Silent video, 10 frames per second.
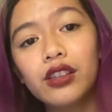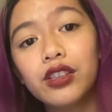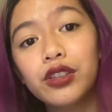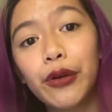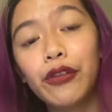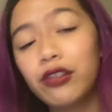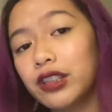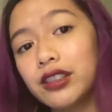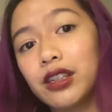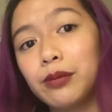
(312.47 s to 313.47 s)
So,
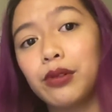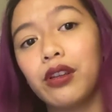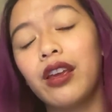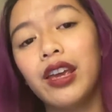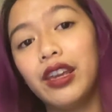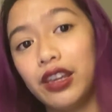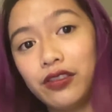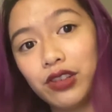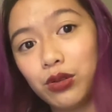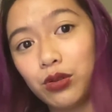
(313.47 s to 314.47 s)
for example,
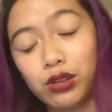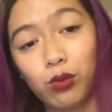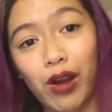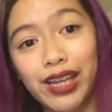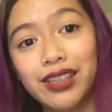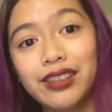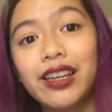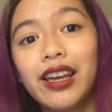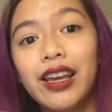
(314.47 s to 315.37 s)
if you are white,